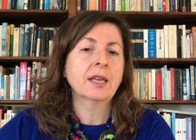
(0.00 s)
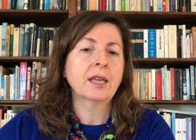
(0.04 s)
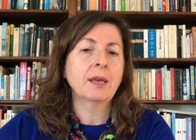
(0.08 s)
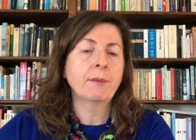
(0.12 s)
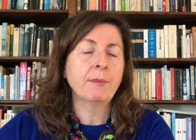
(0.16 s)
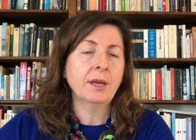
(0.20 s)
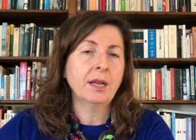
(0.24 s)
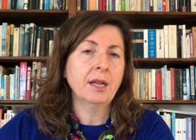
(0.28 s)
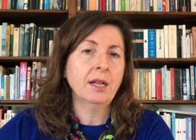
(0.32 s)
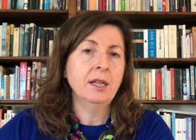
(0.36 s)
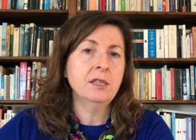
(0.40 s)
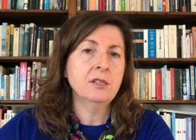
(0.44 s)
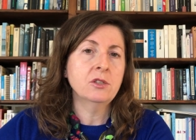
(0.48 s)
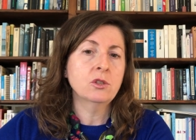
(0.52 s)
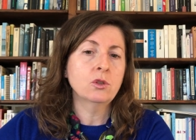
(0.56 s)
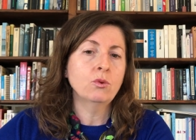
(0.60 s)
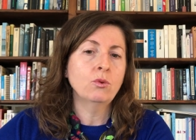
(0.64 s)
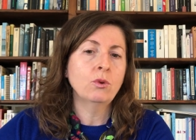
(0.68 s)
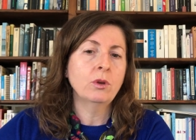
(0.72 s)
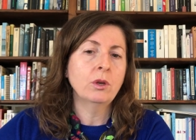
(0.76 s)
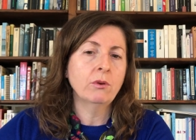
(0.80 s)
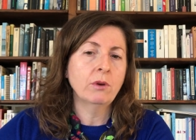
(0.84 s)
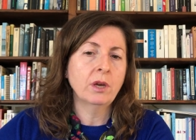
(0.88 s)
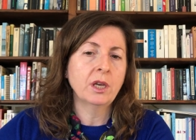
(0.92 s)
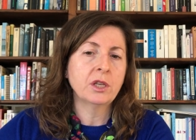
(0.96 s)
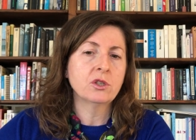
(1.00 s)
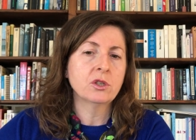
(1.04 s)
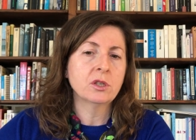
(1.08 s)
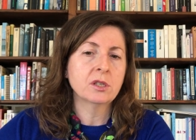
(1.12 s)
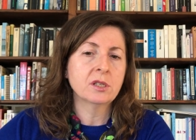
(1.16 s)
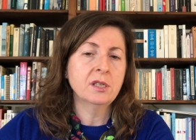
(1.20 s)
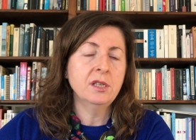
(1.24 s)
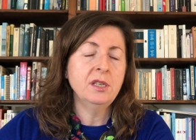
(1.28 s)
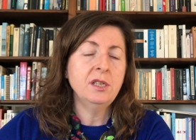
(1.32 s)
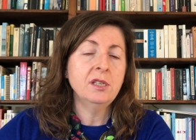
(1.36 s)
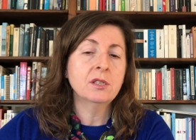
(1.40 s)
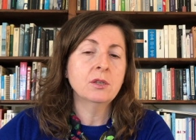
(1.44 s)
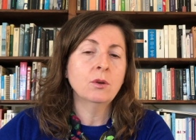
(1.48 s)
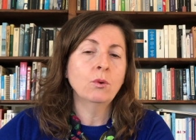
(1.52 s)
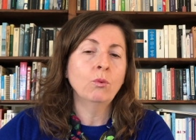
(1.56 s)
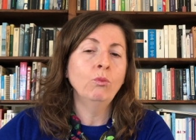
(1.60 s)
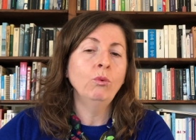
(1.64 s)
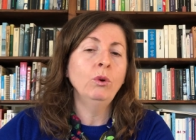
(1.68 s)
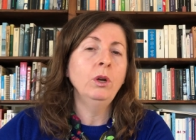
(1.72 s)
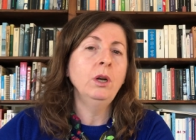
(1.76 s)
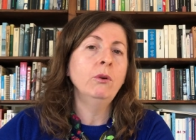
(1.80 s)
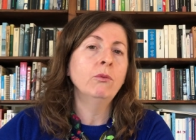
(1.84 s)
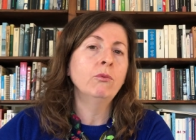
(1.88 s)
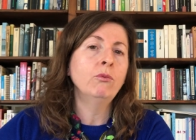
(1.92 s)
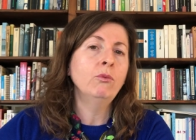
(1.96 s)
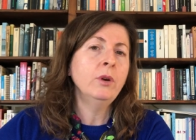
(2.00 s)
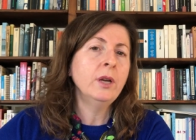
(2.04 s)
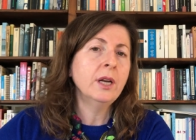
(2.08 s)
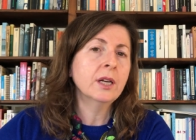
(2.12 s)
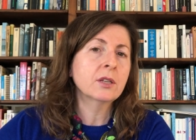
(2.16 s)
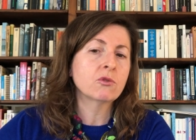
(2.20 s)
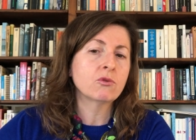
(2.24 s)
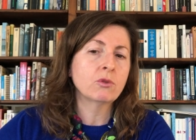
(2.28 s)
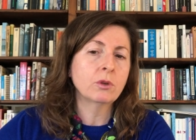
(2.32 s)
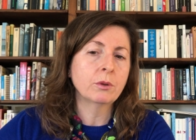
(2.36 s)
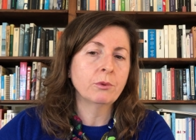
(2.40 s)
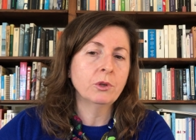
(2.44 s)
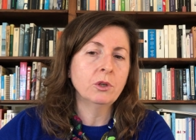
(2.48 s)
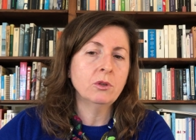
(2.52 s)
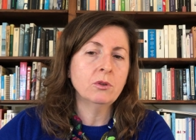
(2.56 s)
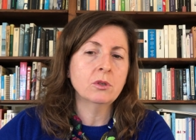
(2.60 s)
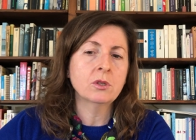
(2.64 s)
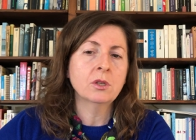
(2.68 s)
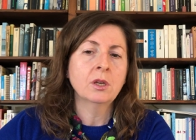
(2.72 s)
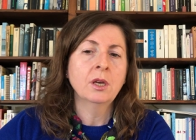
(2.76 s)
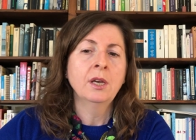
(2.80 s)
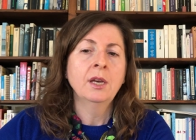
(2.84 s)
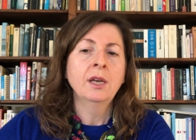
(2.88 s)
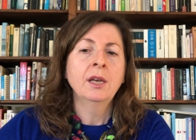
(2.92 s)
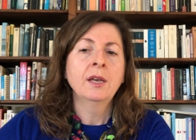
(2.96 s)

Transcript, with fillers: chemicals to EU agencies will reattribute